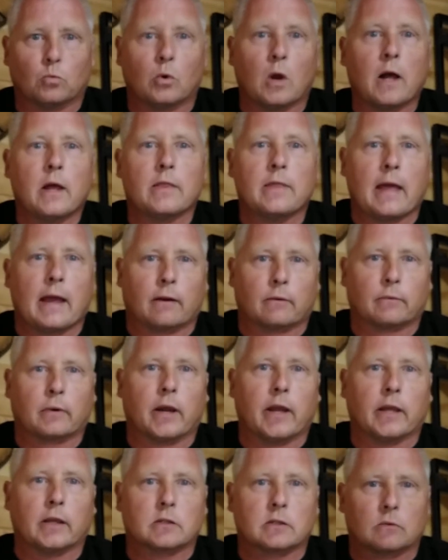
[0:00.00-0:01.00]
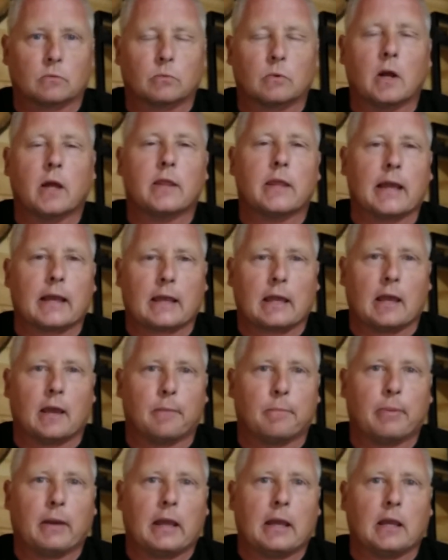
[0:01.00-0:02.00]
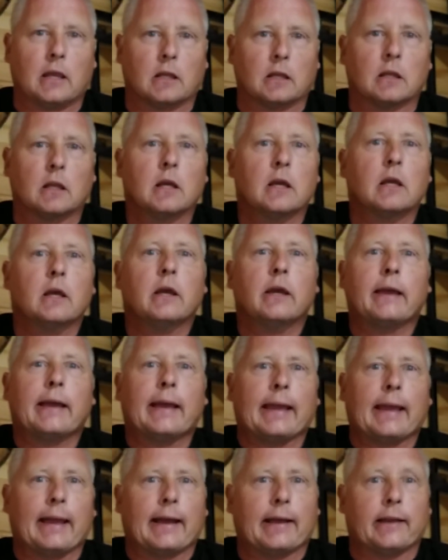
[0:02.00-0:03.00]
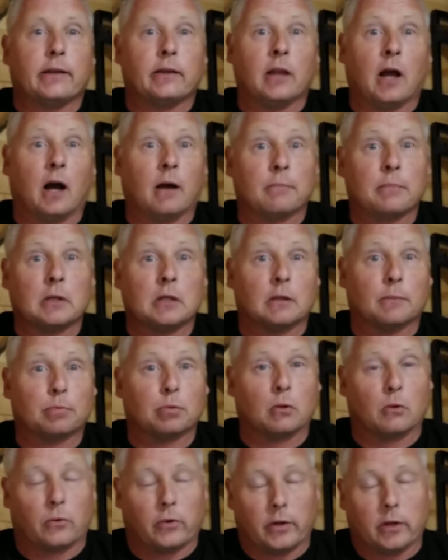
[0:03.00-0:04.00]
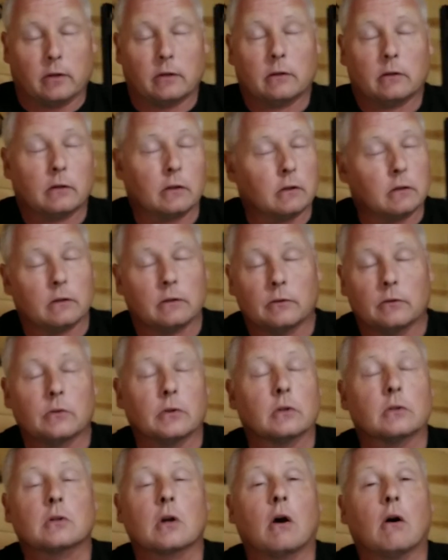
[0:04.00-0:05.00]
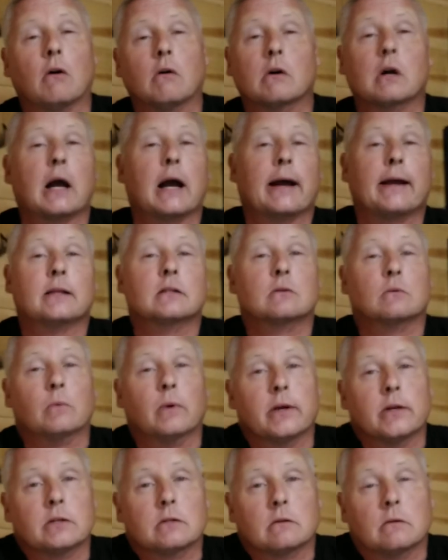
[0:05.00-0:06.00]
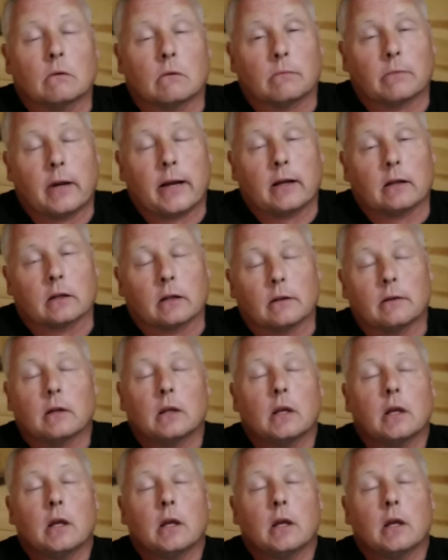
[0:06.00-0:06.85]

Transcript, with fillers: run that race, run that campaign and not be deployed. There's all kinds of ways to go around it.